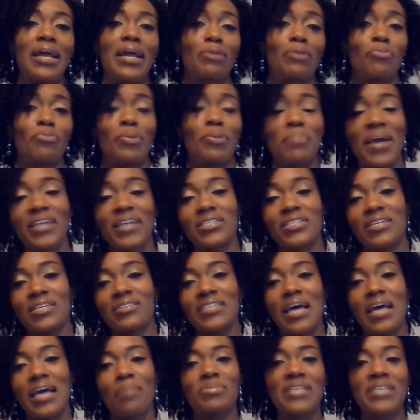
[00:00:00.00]
I went back to it
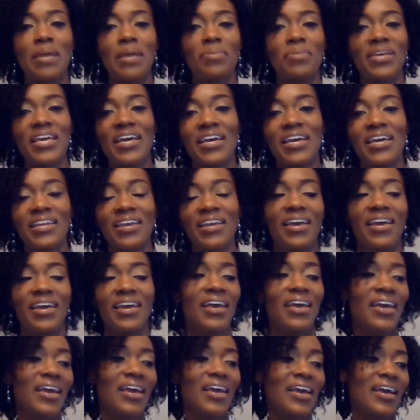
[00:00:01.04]
time and time again.
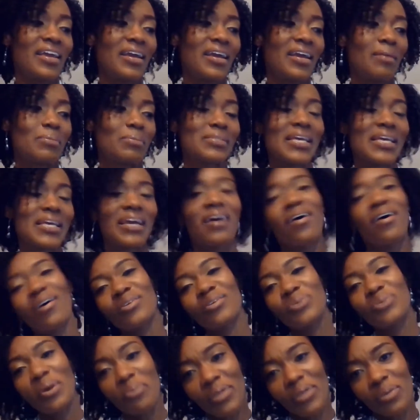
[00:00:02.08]
And I was like, oh,
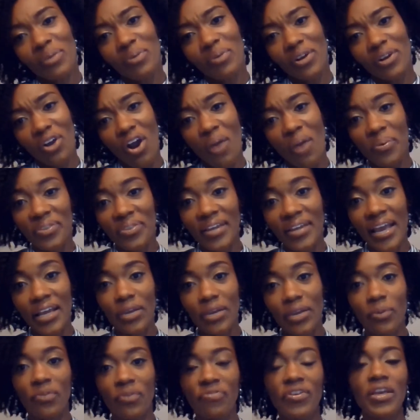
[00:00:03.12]
do I really want a card with an
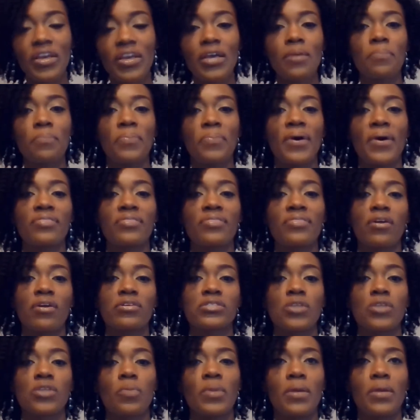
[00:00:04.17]
annual fee? But there are
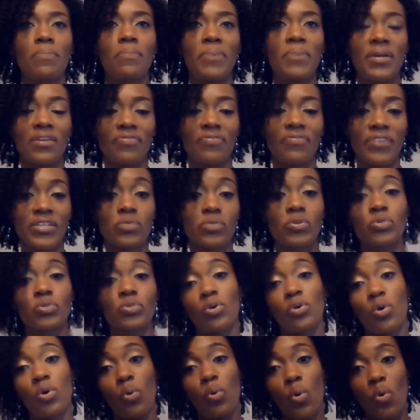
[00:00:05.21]
so many benefits, which
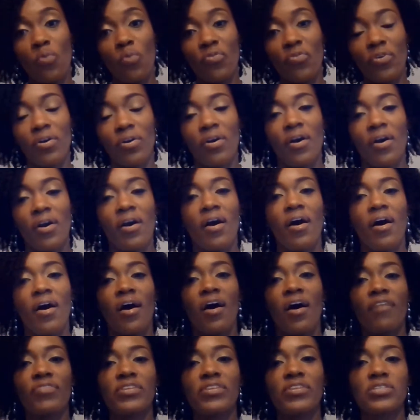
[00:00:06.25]
we'll go over,
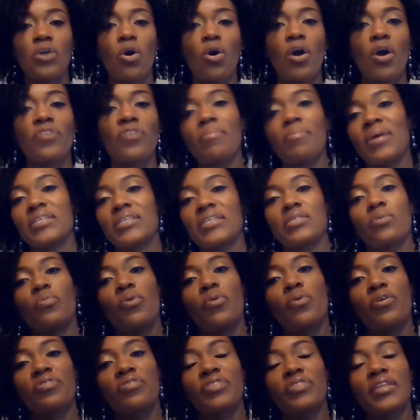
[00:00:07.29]
of this card that makes it
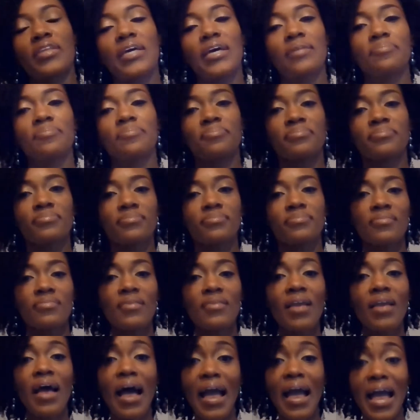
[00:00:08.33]
worth it.
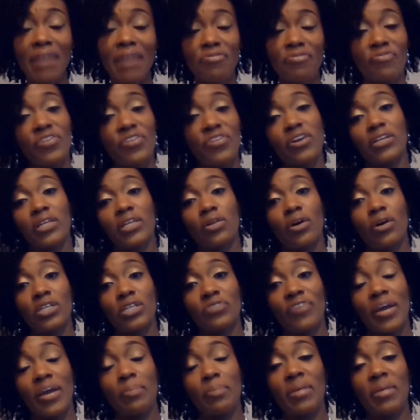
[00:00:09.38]
I have a fairly large
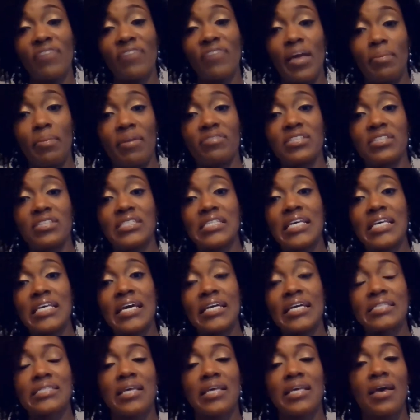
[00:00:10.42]
family, a family of
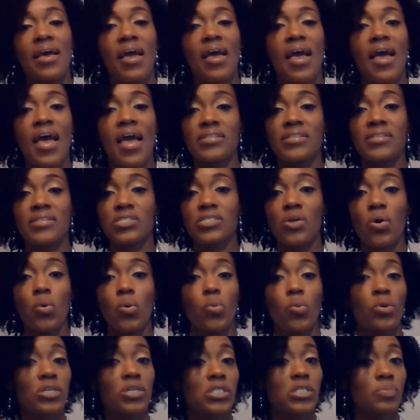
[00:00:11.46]
6. And so
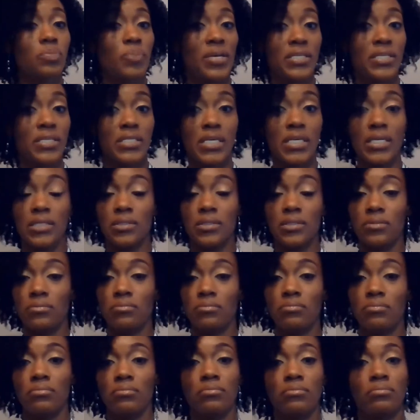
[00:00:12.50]
we're spending